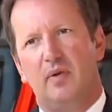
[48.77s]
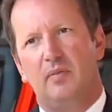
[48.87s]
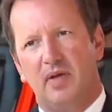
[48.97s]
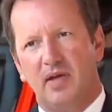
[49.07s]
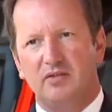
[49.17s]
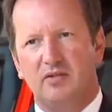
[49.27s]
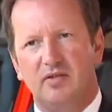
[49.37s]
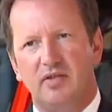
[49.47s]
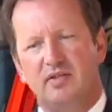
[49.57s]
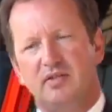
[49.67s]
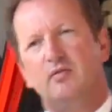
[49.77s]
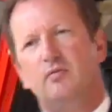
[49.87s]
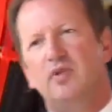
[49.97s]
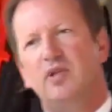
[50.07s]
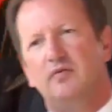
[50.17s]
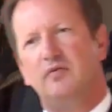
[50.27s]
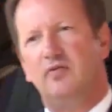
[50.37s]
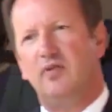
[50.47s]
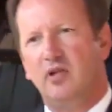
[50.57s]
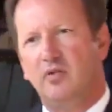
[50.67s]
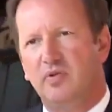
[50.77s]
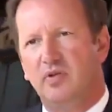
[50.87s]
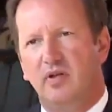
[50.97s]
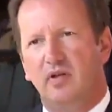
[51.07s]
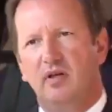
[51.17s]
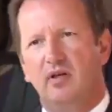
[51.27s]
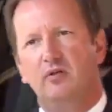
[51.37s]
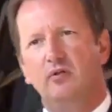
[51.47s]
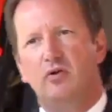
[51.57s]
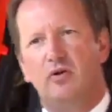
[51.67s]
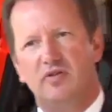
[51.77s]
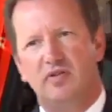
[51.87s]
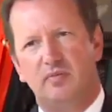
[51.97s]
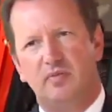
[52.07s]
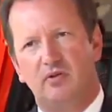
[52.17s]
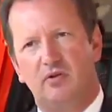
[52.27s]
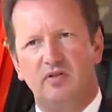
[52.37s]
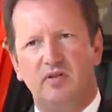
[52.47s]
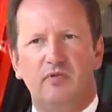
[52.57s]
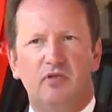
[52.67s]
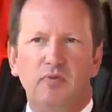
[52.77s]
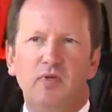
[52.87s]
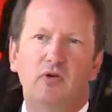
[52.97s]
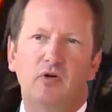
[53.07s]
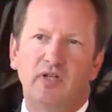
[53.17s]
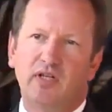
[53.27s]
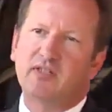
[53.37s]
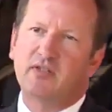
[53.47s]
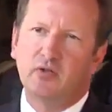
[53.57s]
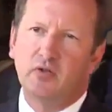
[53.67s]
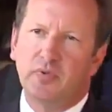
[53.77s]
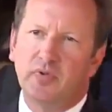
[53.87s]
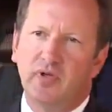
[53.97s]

But based on this, we have developed a new concept, a concept which we call X-Cube,